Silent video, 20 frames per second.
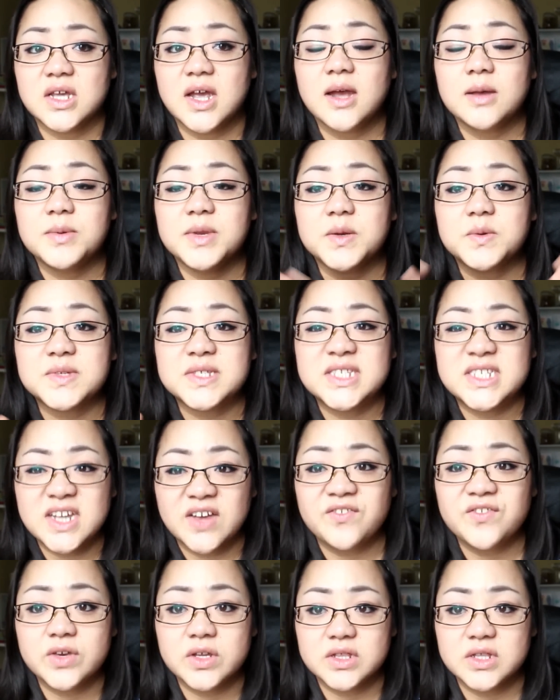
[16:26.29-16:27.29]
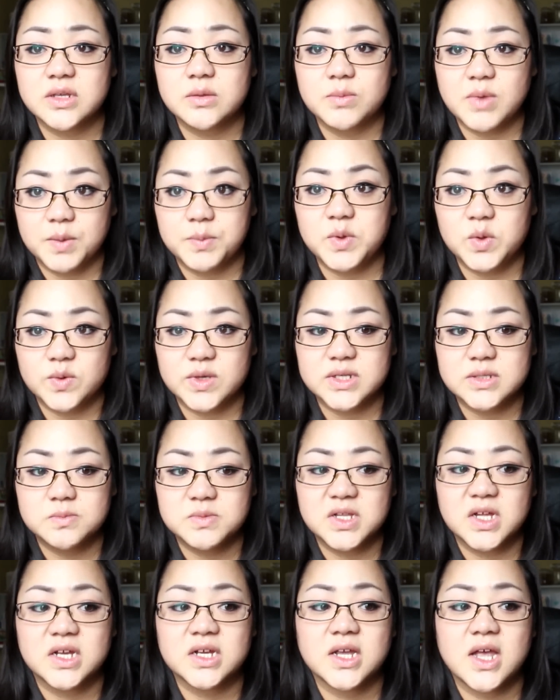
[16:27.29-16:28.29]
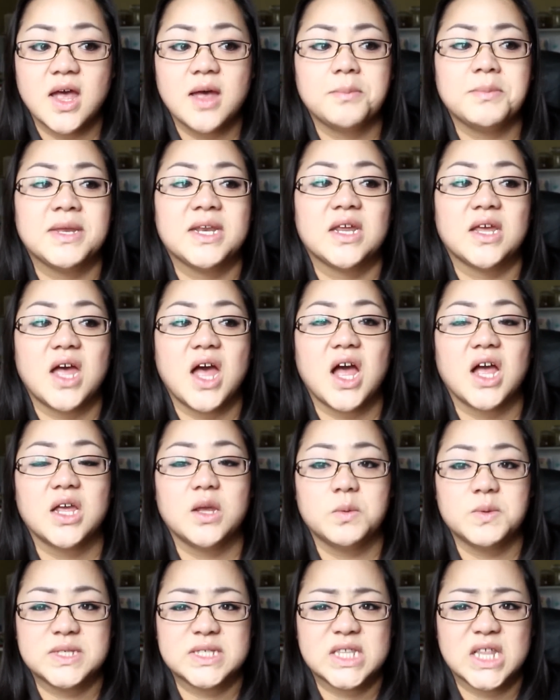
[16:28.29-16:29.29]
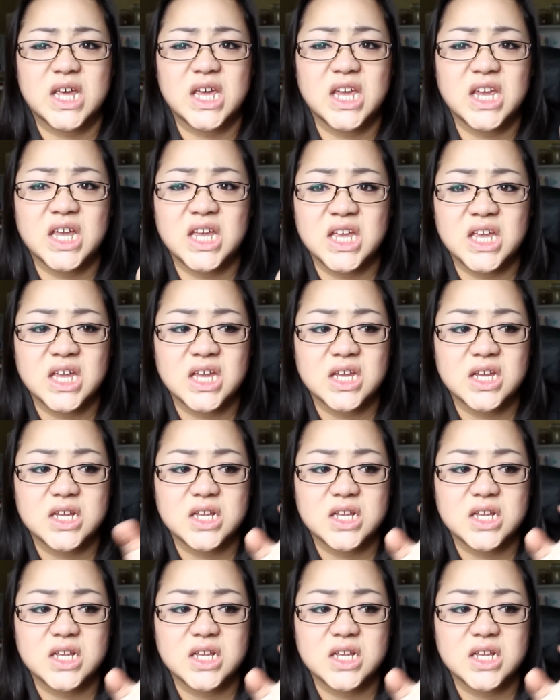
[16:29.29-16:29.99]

I mean, it was definitely my mucus plug. I mean, it was like